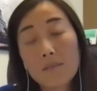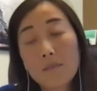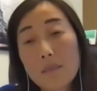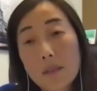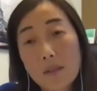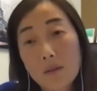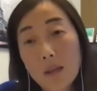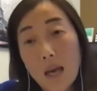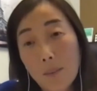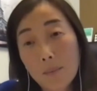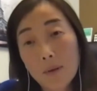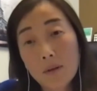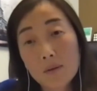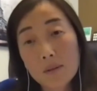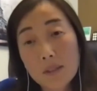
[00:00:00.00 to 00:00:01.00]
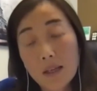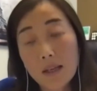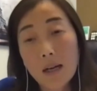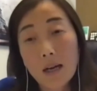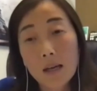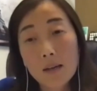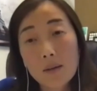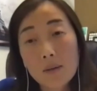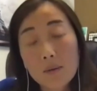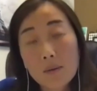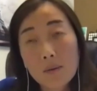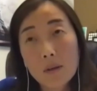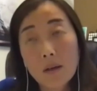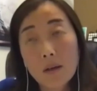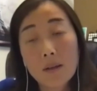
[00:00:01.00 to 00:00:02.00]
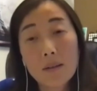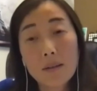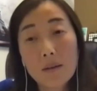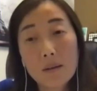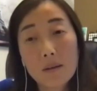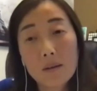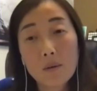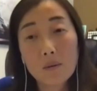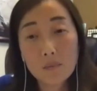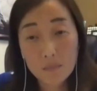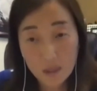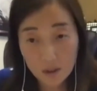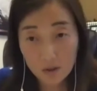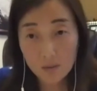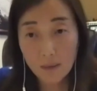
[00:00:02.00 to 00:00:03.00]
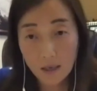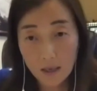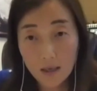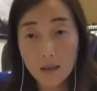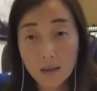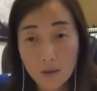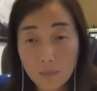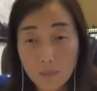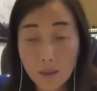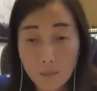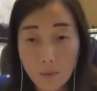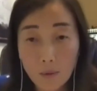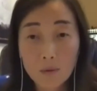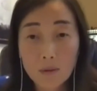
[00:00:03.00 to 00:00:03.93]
capitals that I teach my people,